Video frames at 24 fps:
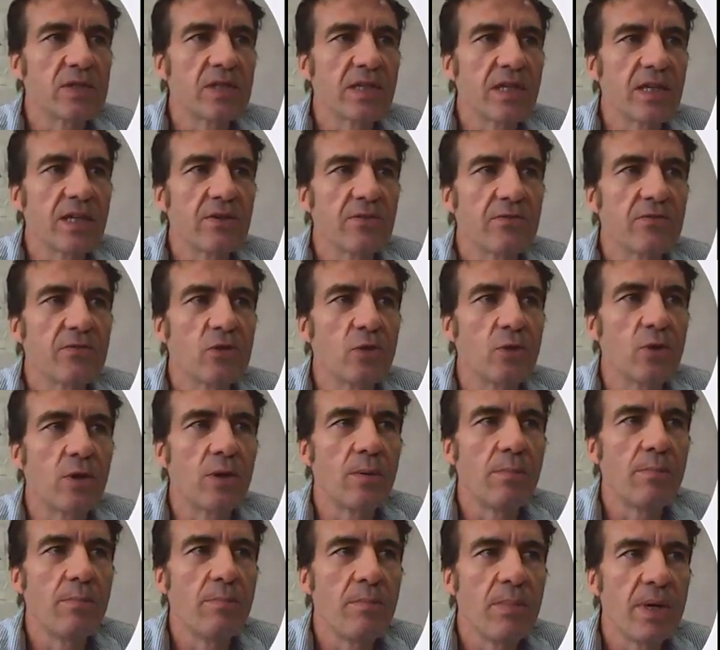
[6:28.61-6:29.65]
to give
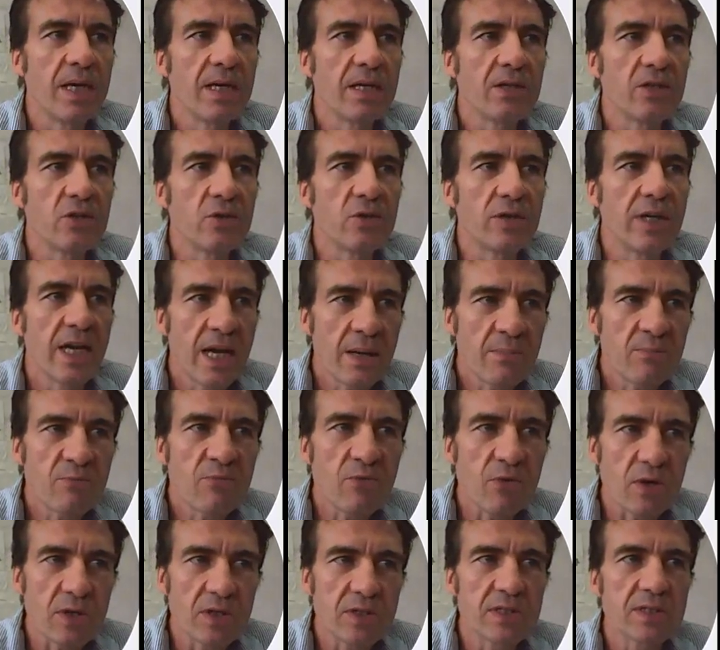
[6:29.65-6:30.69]
your name
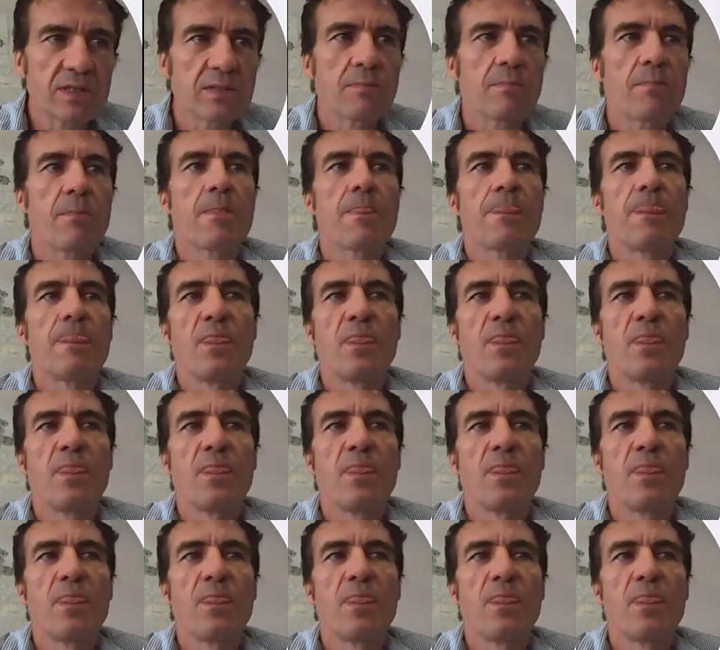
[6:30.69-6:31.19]
first,